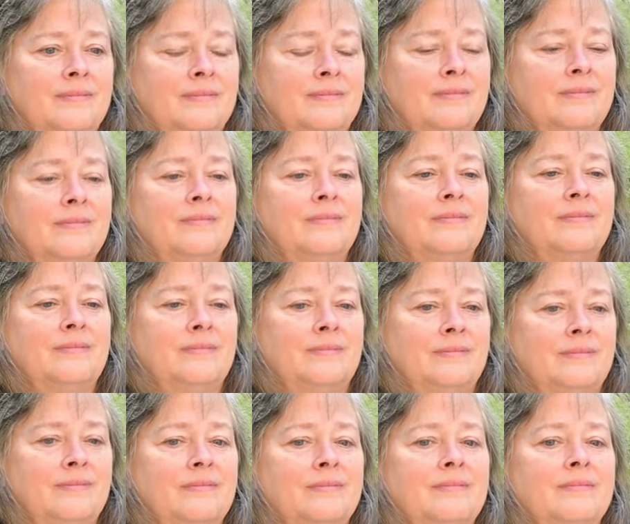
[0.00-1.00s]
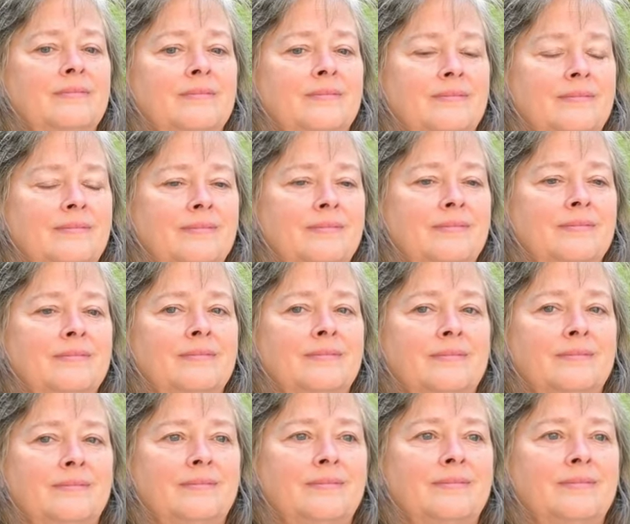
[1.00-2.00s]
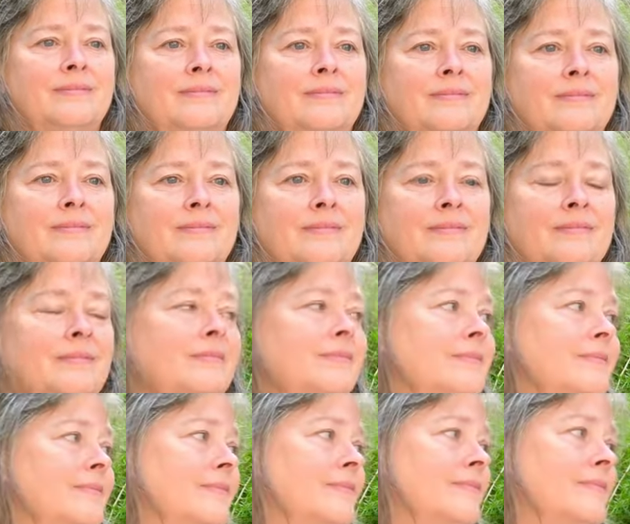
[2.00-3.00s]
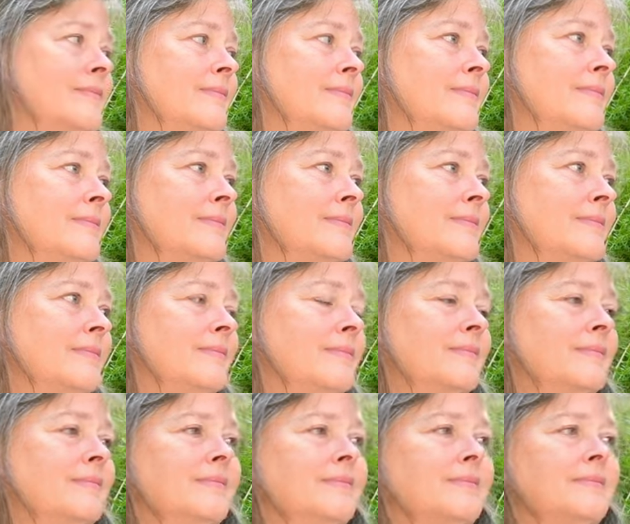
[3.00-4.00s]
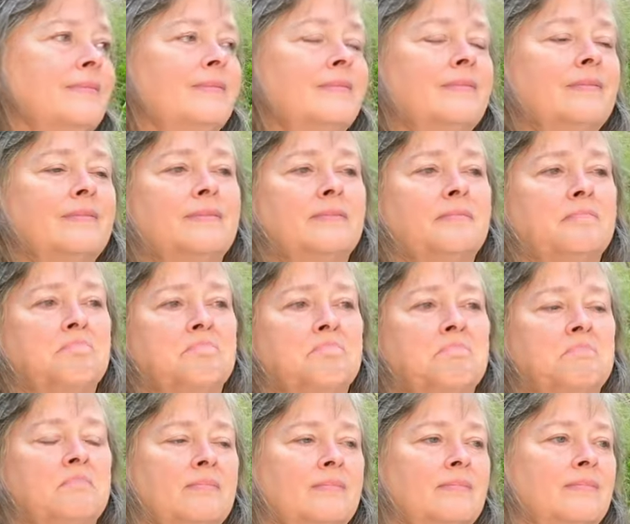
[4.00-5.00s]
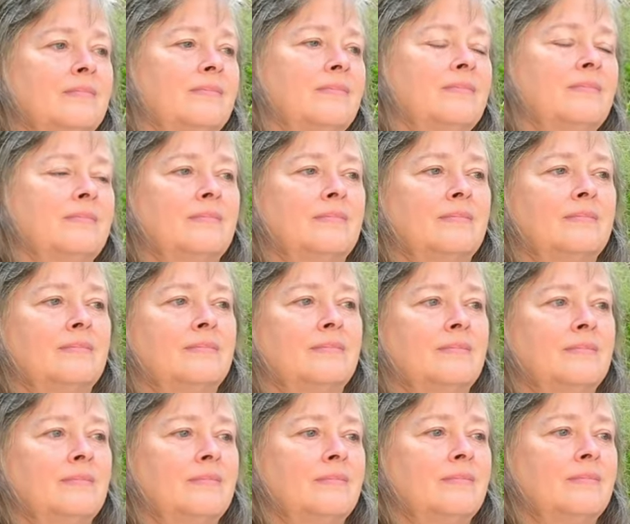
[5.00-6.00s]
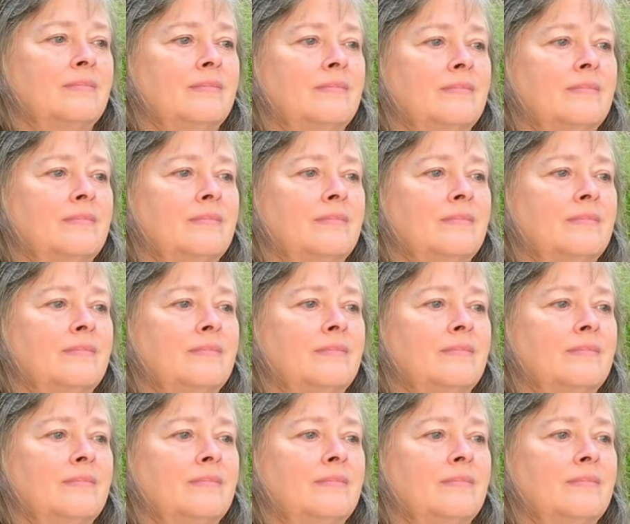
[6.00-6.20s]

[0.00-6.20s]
(silent)